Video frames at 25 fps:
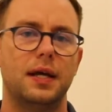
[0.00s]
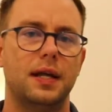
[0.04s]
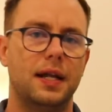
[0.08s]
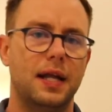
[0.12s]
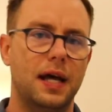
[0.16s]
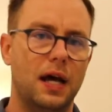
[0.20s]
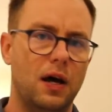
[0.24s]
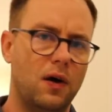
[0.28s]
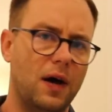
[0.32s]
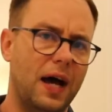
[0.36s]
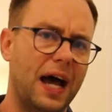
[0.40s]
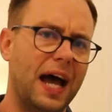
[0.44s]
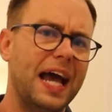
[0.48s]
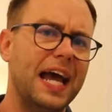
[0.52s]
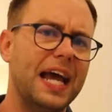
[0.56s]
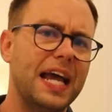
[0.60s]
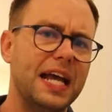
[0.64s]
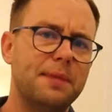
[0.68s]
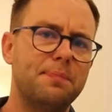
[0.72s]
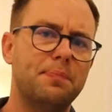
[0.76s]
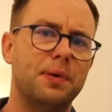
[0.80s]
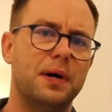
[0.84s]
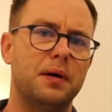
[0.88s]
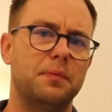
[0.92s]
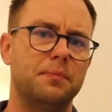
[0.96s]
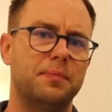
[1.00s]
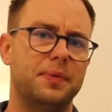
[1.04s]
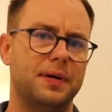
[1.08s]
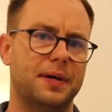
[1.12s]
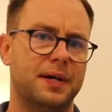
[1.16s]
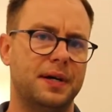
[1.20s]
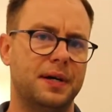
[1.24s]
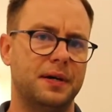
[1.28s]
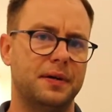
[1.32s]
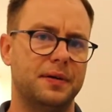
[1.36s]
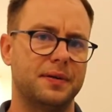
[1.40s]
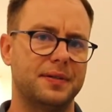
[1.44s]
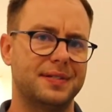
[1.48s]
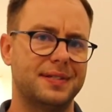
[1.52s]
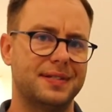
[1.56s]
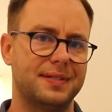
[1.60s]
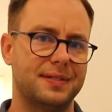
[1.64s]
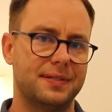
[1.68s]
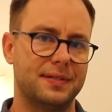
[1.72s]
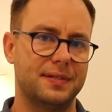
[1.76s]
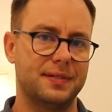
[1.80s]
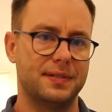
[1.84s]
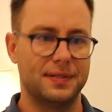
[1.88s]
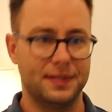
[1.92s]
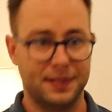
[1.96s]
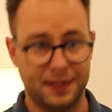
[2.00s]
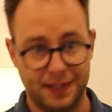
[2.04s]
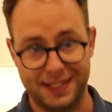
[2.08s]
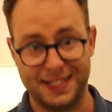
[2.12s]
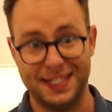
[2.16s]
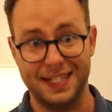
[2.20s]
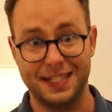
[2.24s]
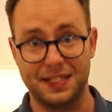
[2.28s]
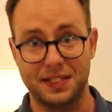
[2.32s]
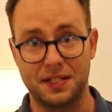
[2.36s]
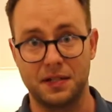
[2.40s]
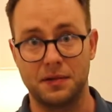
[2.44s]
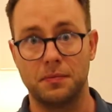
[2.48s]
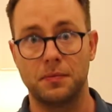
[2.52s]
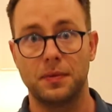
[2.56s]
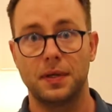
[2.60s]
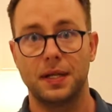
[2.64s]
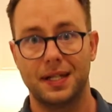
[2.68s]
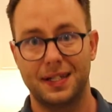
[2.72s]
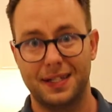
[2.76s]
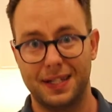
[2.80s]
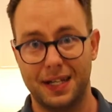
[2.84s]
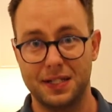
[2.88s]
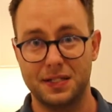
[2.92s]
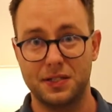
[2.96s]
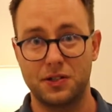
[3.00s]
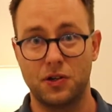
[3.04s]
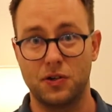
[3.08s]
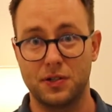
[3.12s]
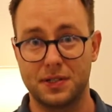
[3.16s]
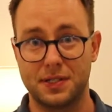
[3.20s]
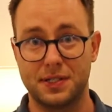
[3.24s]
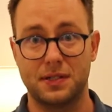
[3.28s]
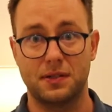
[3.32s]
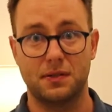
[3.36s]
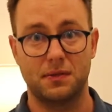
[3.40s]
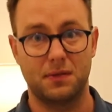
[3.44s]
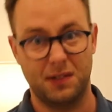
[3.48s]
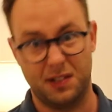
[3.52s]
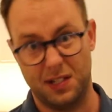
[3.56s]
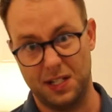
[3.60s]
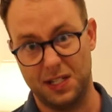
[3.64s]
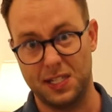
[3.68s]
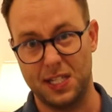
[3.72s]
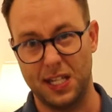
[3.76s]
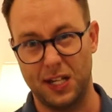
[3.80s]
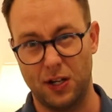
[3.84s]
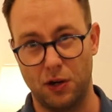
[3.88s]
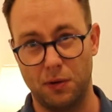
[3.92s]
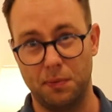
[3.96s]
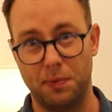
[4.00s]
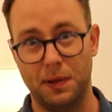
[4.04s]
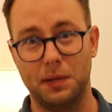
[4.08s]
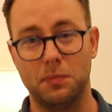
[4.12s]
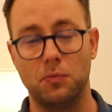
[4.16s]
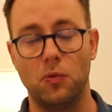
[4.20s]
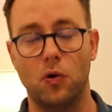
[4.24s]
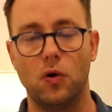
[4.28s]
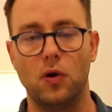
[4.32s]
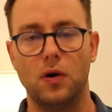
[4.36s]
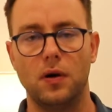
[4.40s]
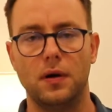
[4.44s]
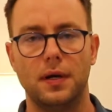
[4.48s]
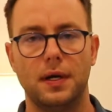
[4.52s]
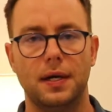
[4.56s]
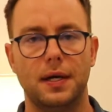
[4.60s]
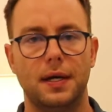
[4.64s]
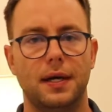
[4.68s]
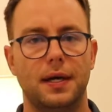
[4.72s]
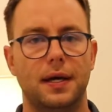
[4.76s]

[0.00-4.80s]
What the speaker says: Now, a heat pump system does cost considerably more.